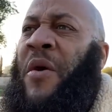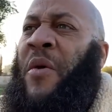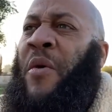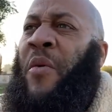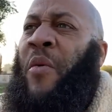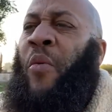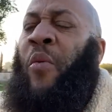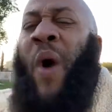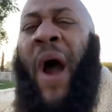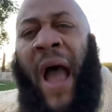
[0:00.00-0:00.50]

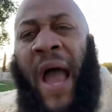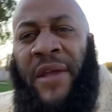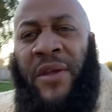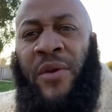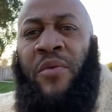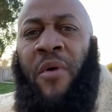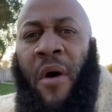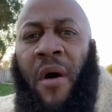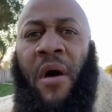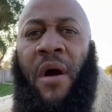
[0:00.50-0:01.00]
why
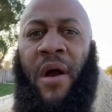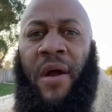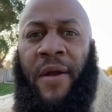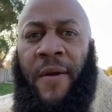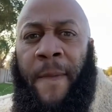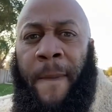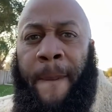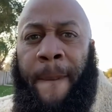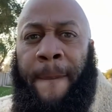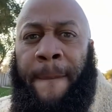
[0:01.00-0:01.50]
you are.
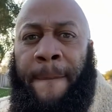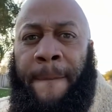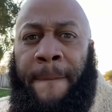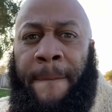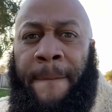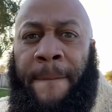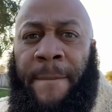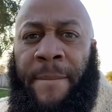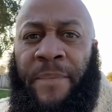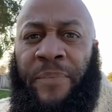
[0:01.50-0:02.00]

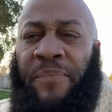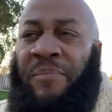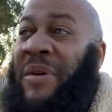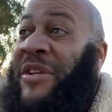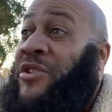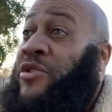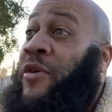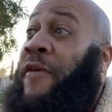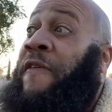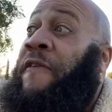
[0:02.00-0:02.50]

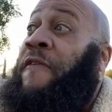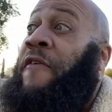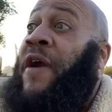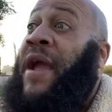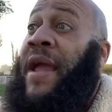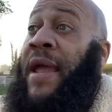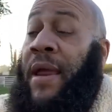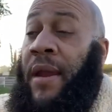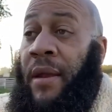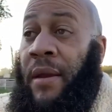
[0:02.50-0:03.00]
But you're
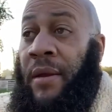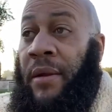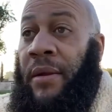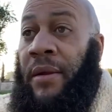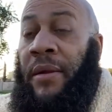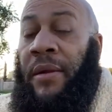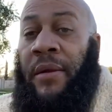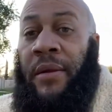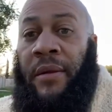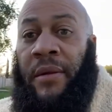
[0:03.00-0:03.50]
afraid.
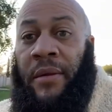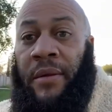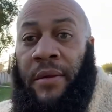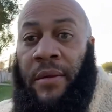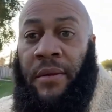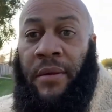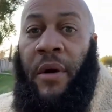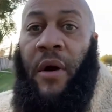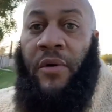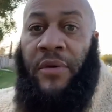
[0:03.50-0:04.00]

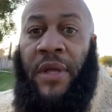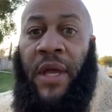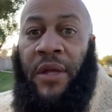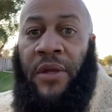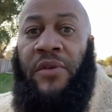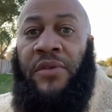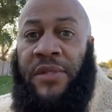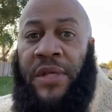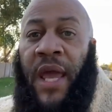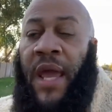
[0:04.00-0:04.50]
Oh yeah,
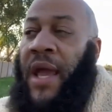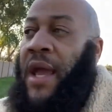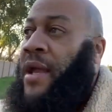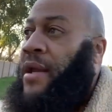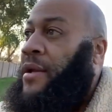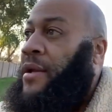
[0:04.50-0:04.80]
you scared.